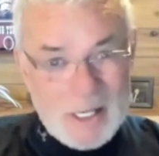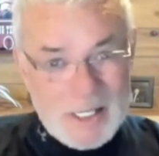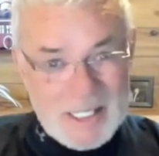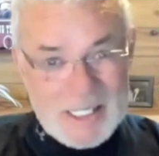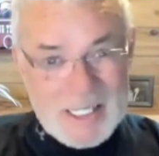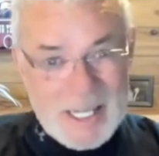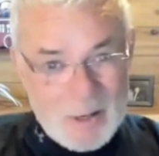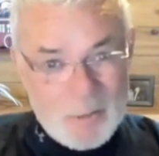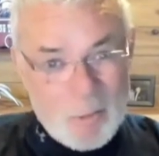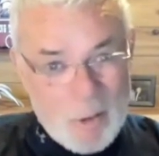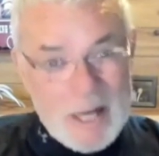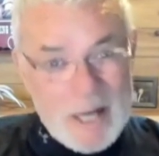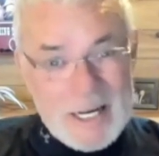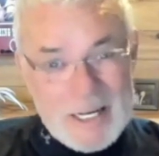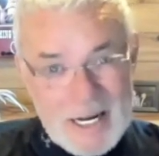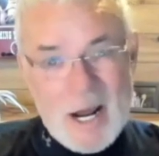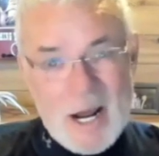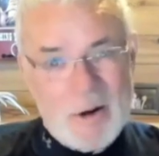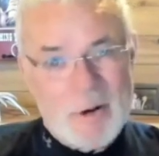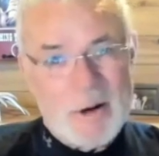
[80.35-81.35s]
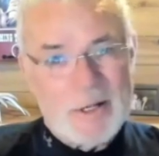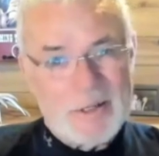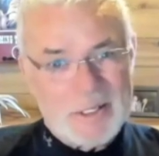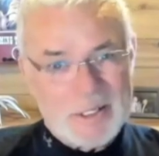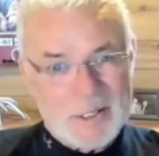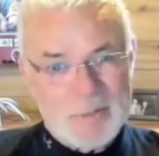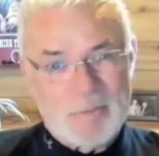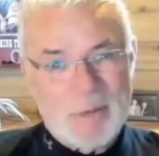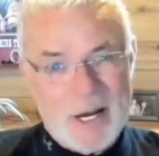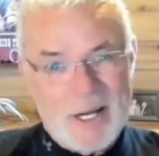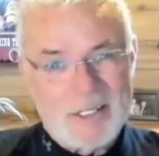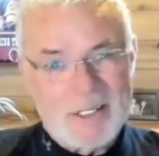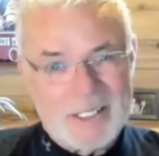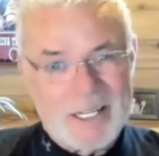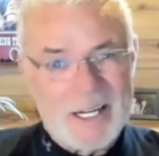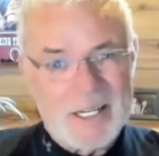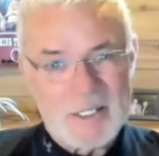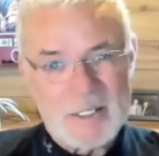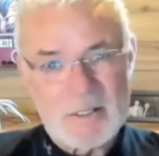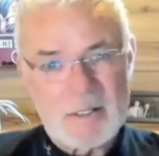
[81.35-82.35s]
say right now on this
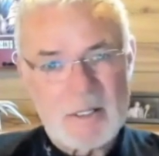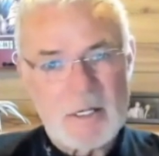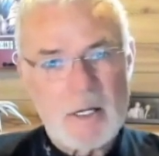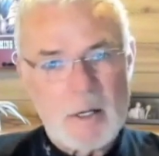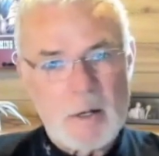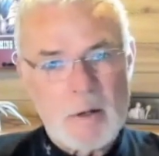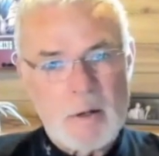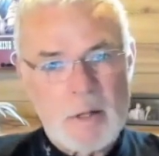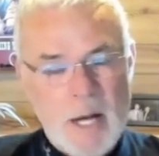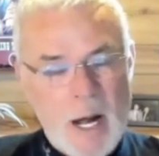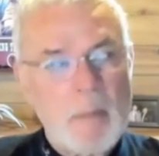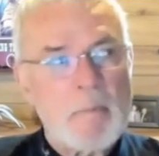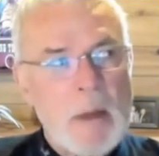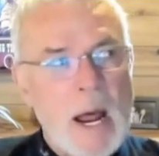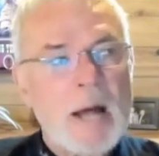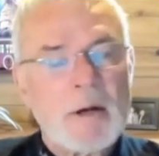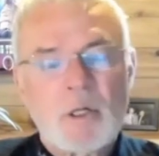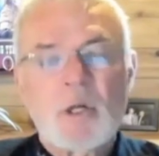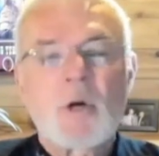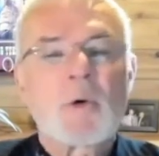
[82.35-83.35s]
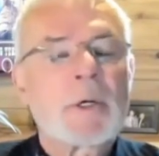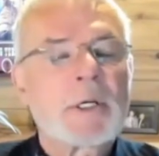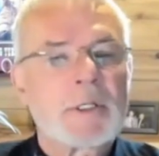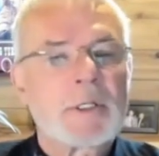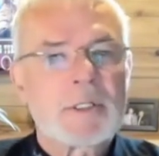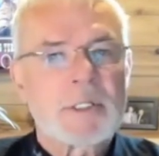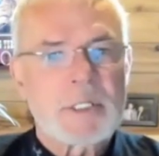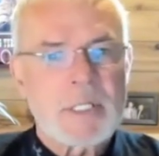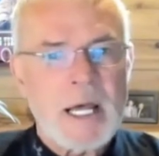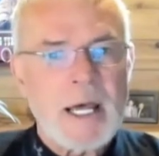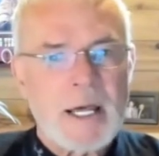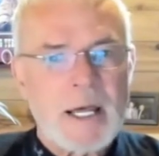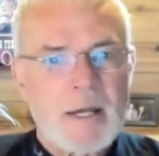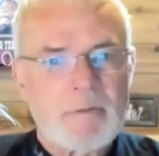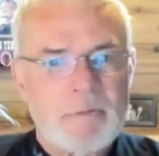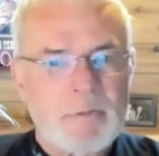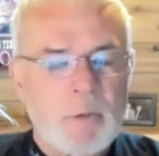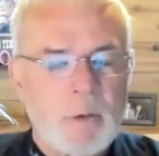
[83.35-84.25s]
podcast that I'm not going to say